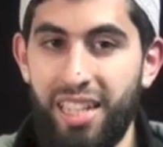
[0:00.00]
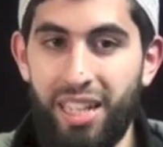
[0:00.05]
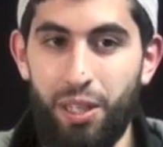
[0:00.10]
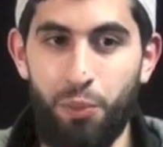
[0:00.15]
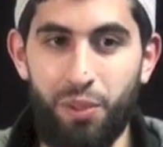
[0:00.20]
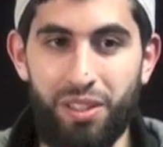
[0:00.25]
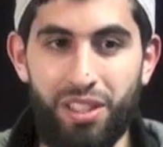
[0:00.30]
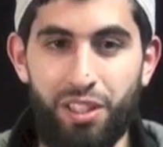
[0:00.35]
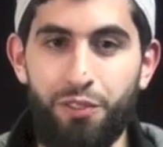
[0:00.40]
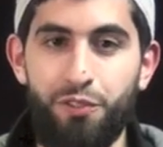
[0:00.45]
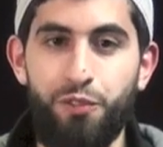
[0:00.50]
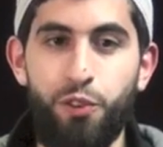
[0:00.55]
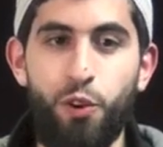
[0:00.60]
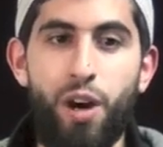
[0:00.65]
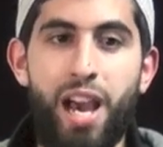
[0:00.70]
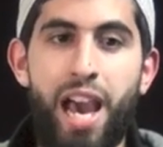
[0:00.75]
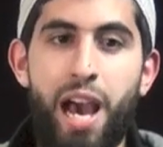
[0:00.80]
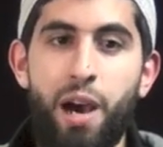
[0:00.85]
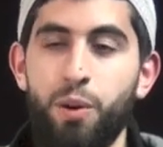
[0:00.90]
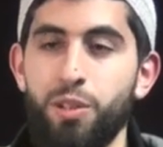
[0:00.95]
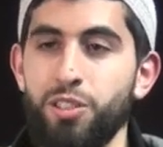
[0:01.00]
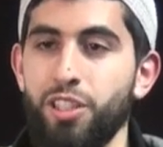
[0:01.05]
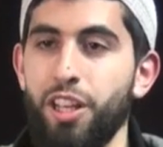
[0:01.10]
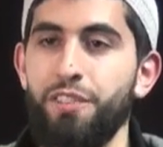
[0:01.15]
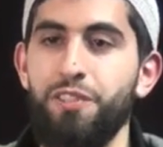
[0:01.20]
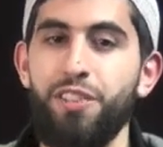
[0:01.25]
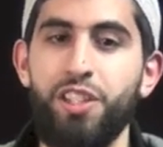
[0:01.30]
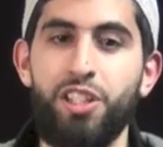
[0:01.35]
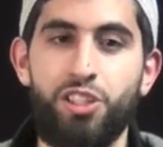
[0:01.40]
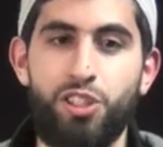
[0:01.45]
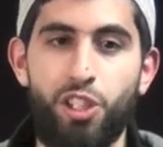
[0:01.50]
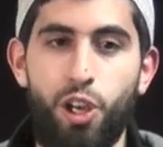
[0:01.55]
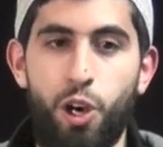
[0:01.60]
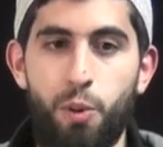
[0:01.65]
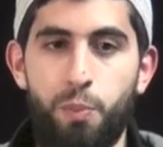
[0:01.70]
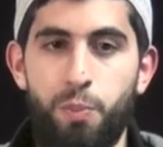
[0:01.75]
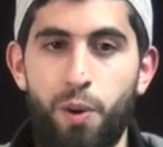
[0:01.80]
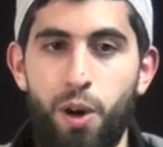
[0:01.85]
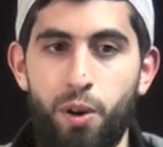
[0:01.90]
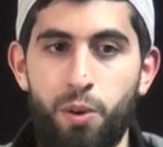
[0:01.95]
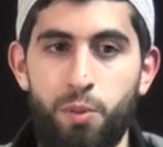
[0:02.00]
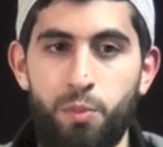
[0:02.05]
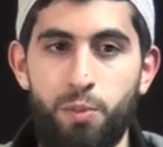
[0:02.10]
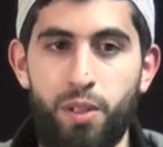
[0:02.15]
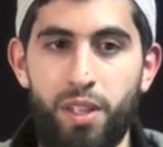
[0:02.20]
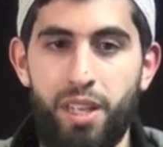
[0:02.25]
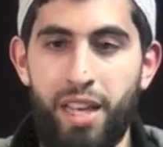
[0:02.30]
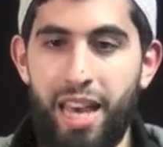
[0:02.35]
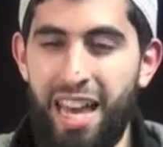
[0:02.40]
within 4 hours I finished the whole poem.